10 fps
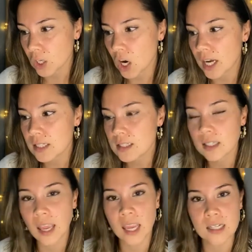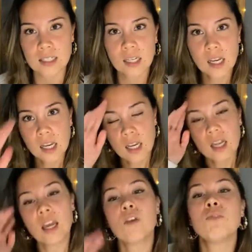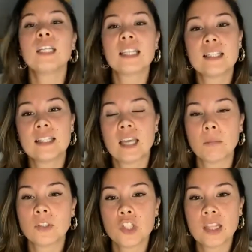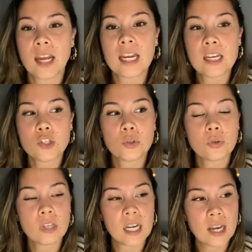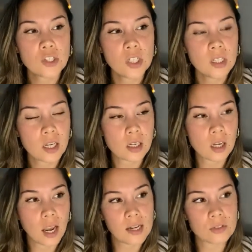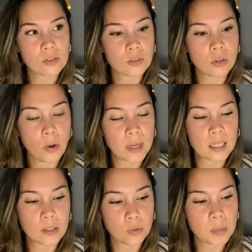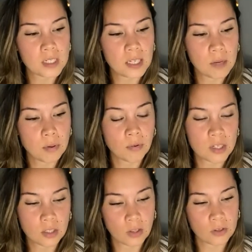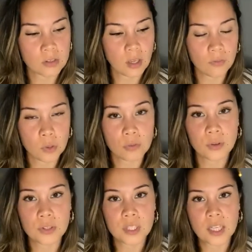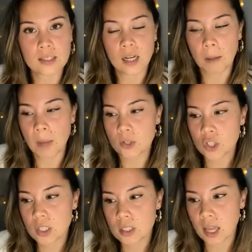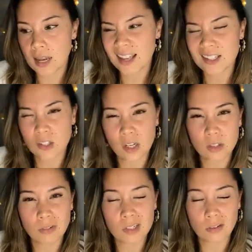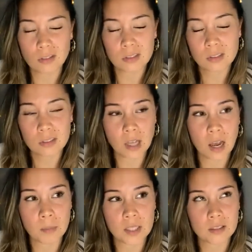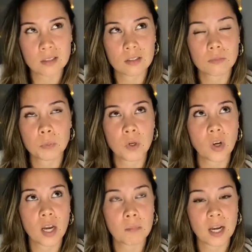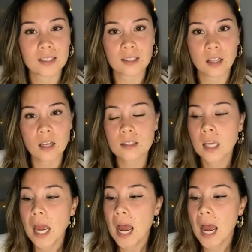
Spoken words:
guides and really establishing that initial connection, and going a little bit deeper into a few of those things that I mentioned. And that's $33. It's just a spirit guide masterclass.